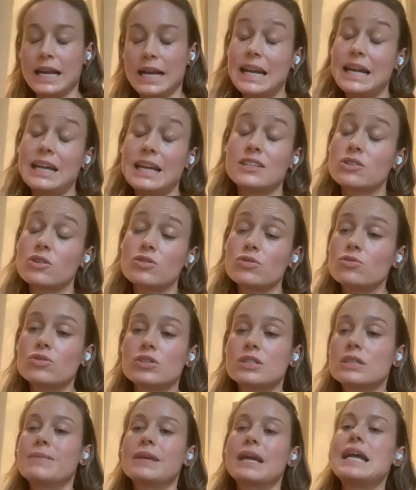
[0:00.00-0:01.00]
And it's also
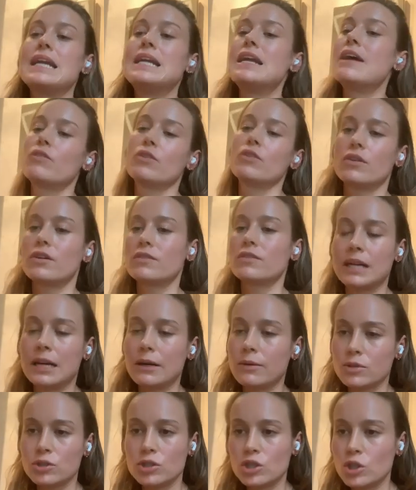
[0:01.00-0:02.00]
just something I never thought that
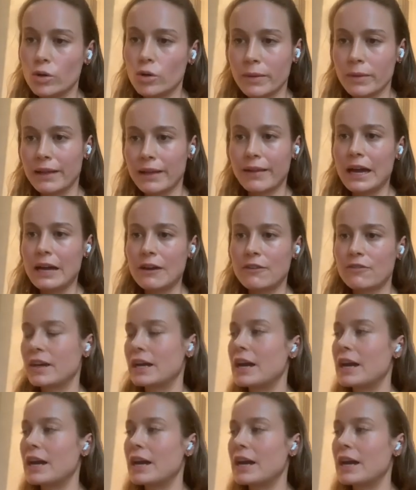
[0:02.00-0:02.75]
I would do in my life.